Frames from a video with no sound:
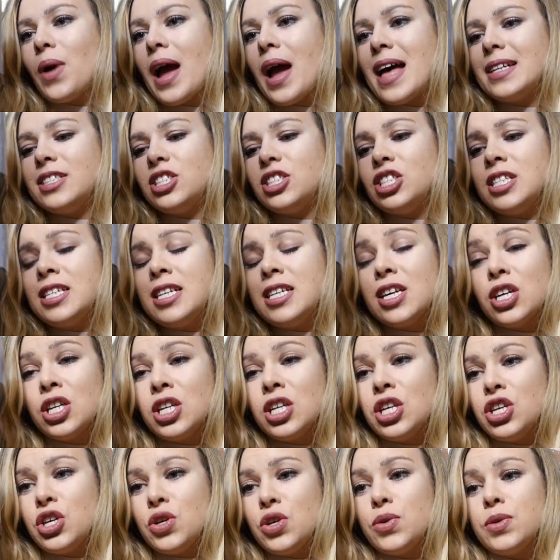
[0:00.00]
actually going
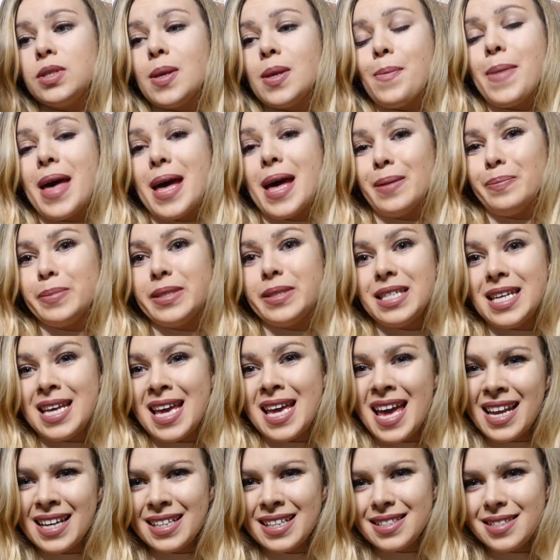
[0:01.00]
to use
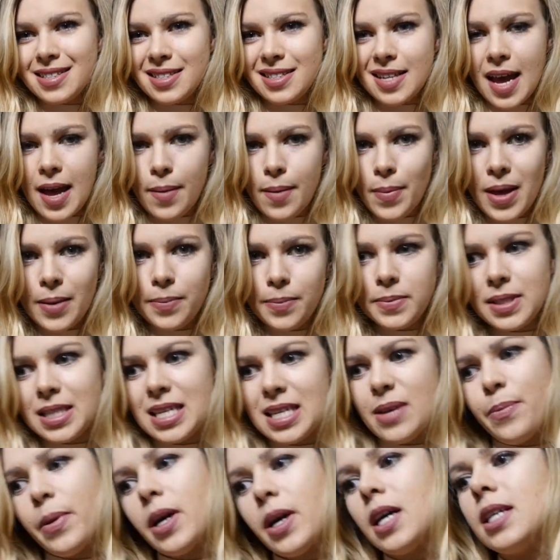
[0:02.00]
Pepsi and it's Diet
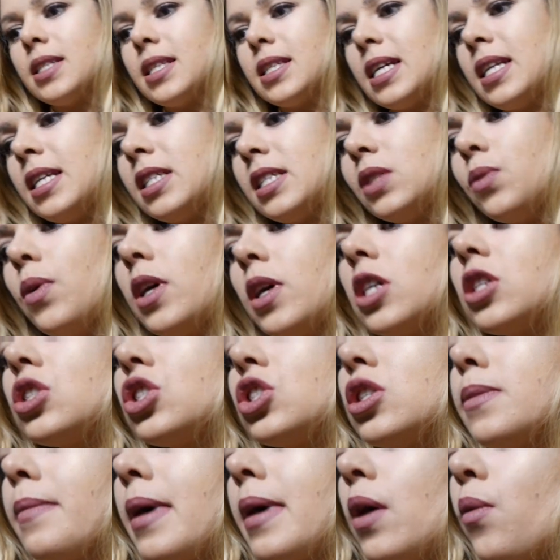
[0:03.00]
Pepsi because I need to
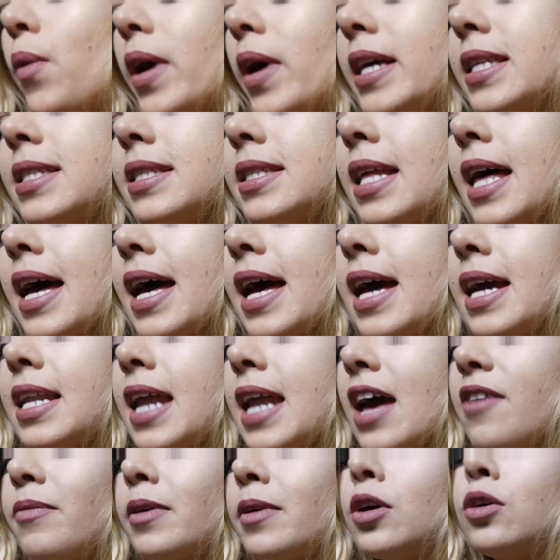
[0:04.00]
watch my
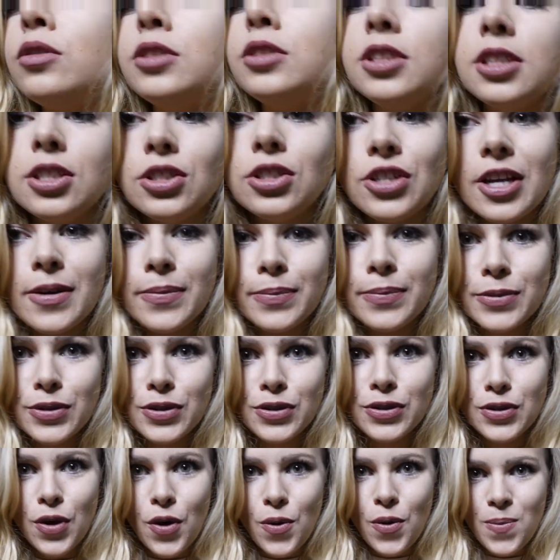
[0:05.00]
waistline. I've moved to the gym
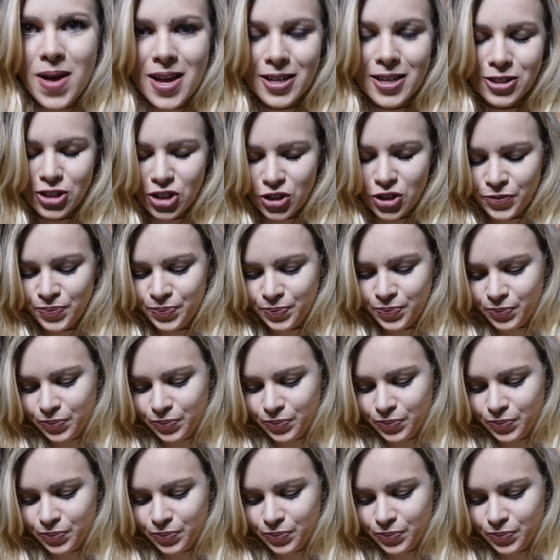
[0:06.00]
so much.